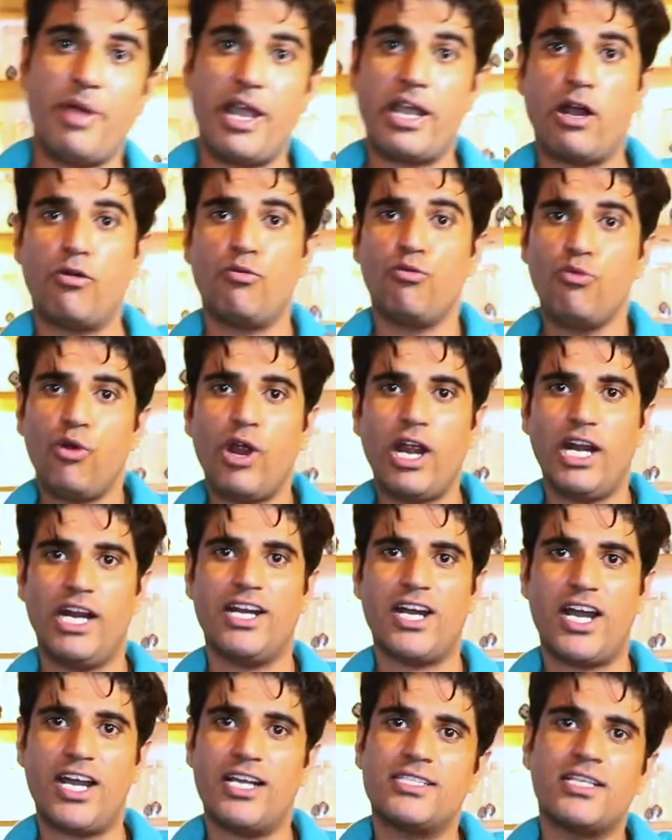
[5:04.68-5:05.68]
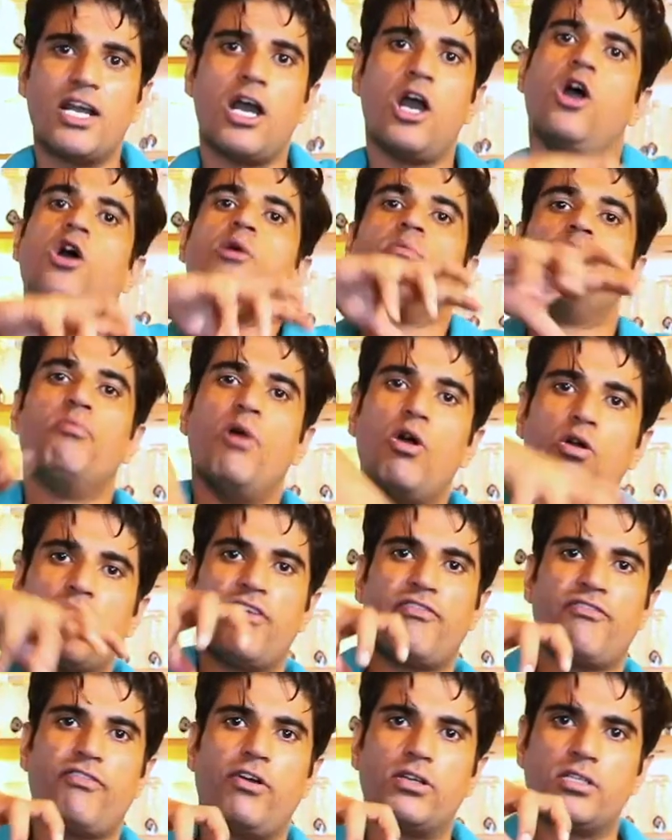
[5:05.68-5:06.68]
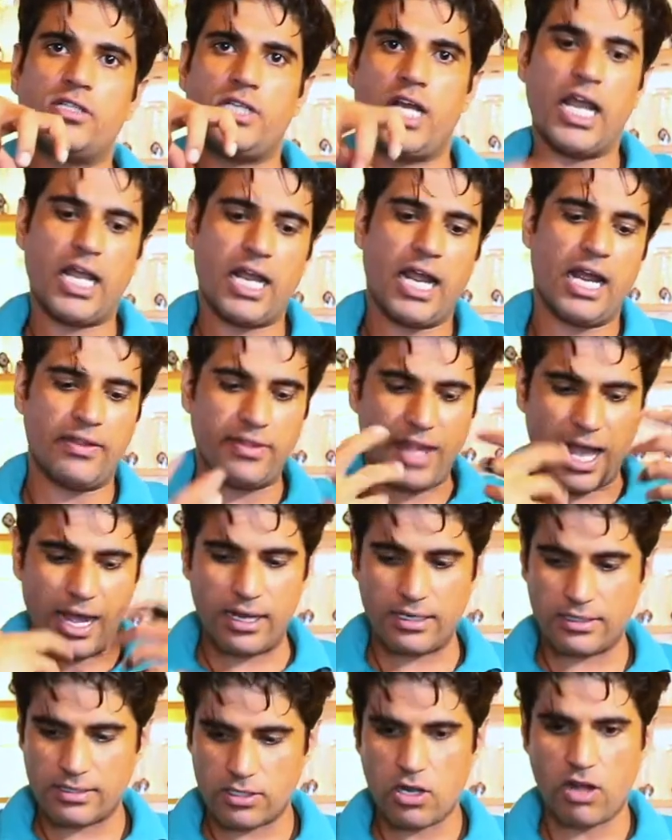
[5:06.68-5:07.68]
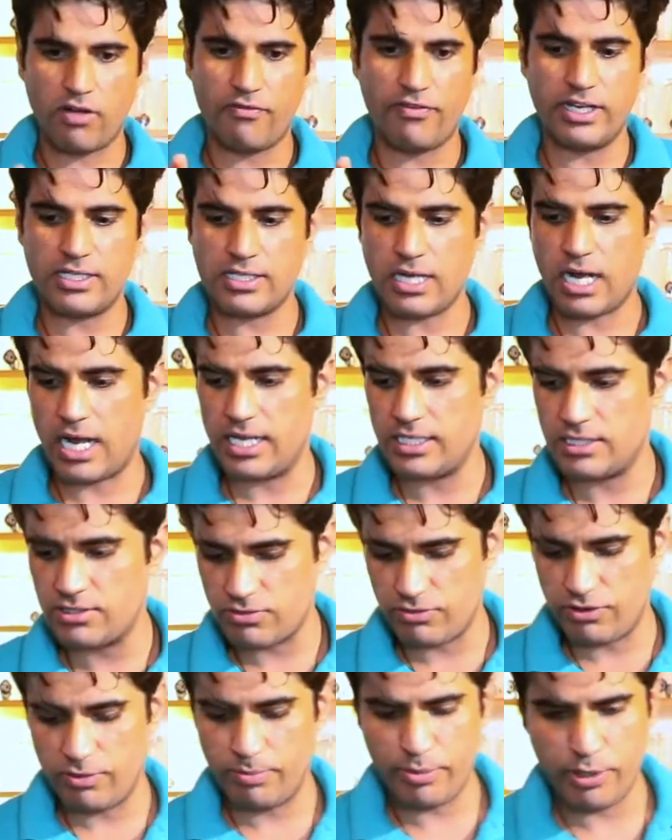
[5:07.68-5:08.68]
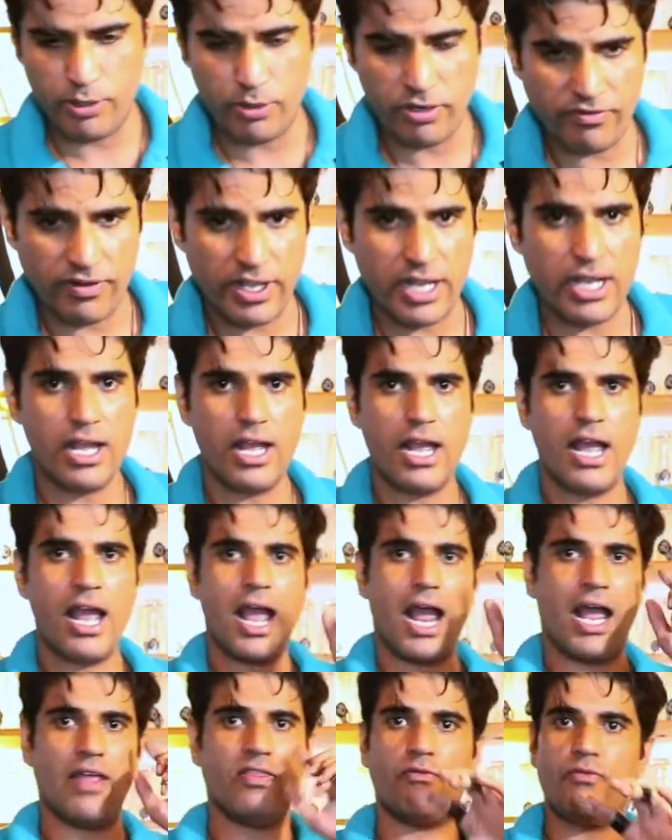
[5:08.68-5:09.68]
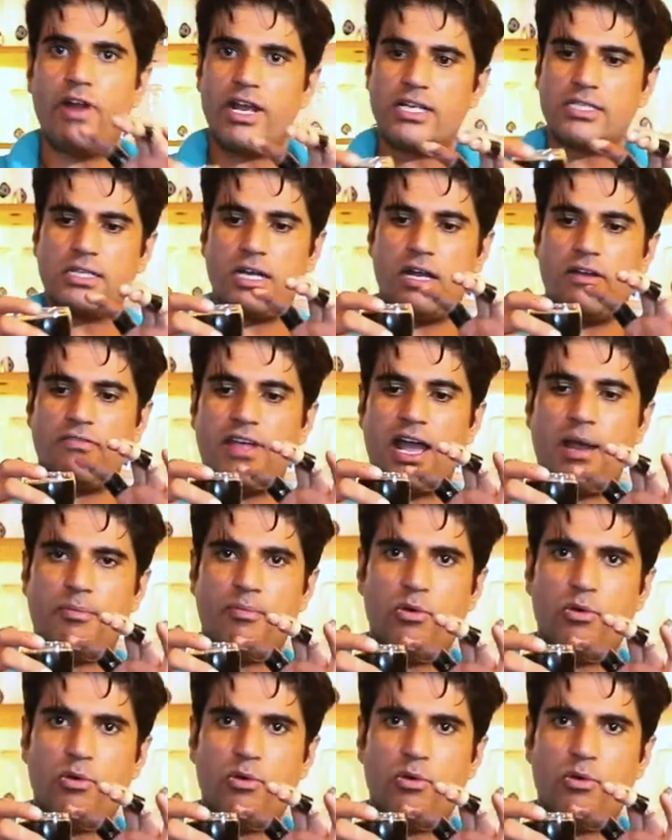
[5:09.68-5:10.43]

make a really nice mocha frosting, and that coffee ties through beautifully. And the rest of that